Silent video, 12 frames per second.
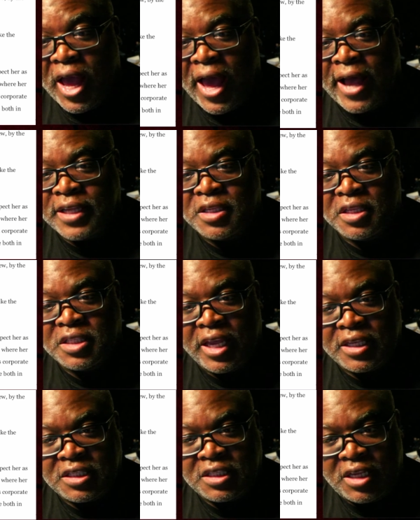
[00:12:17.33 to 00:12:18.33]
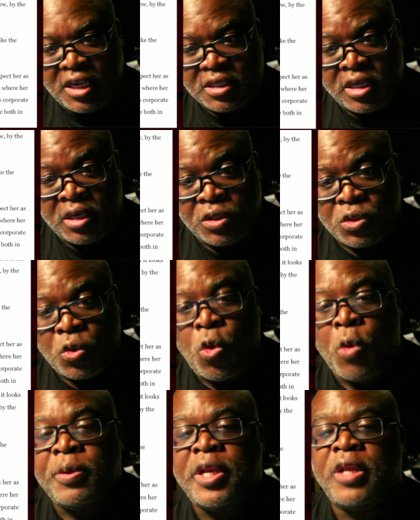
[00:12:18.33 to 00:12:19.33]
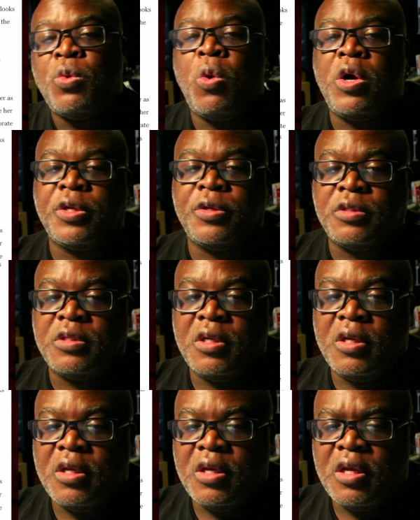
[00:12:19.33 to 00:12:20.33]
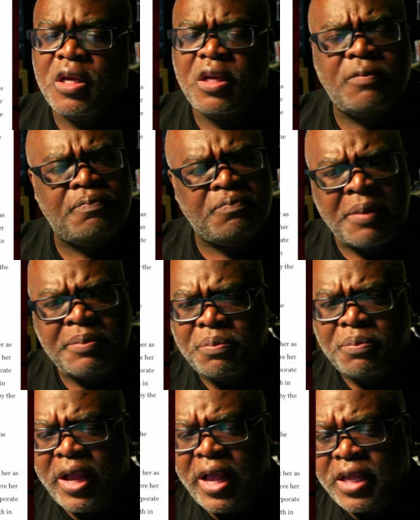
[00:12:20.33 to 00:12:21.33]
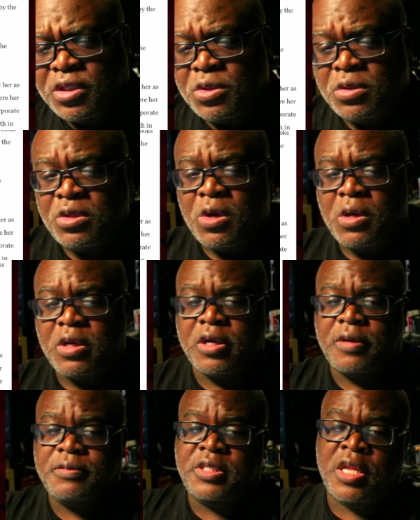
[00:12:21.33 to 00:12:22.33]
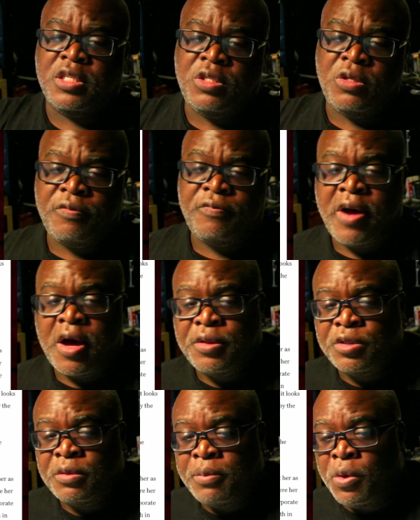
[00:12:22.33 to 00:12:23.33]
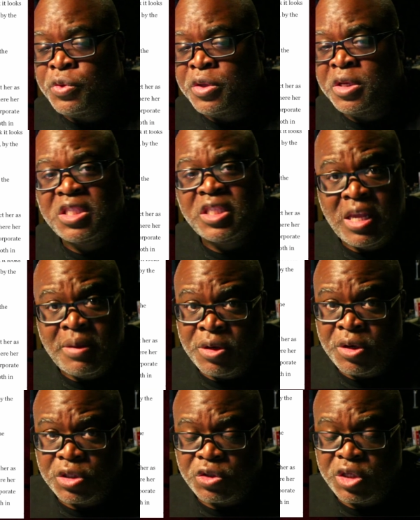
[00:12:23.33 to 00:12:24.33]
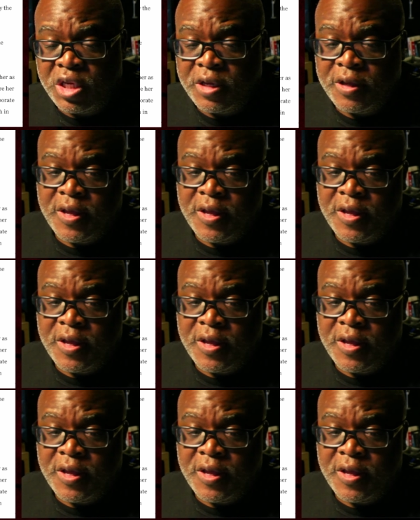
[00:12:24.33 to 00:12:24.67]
has his estate and his corporate headquarters. I'm surprised you don't know her, since your fathers are both in the same industry.